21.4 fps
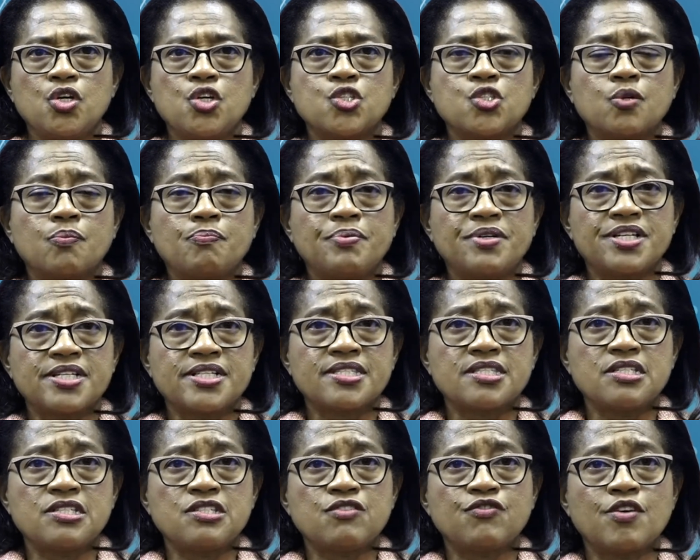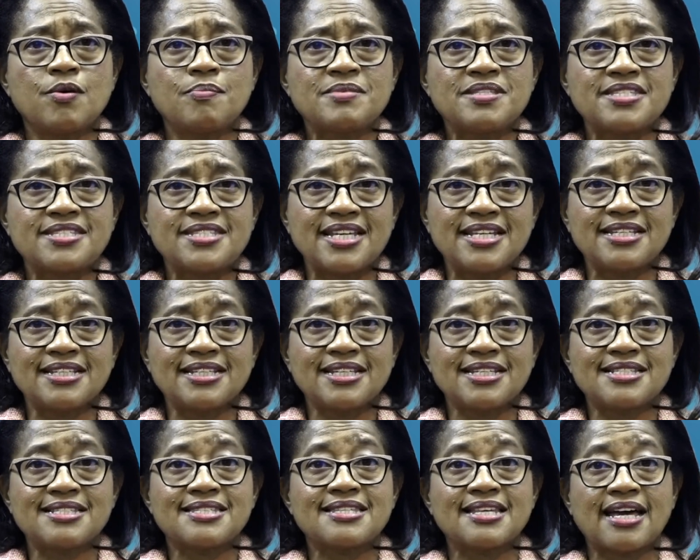So persons from St.
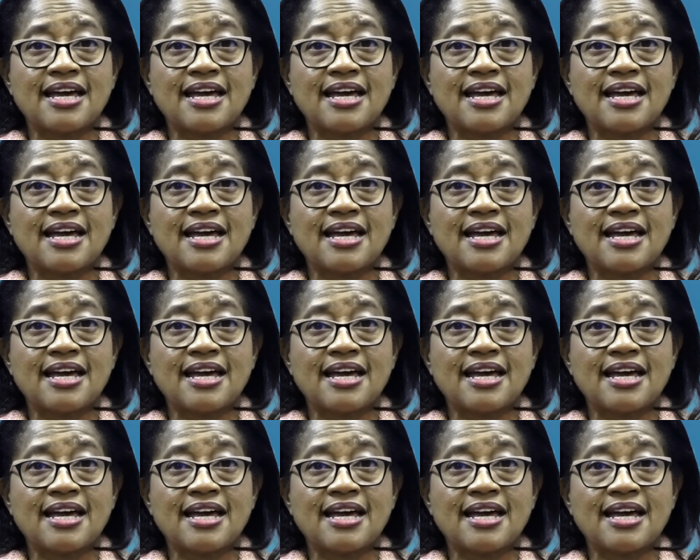Kitts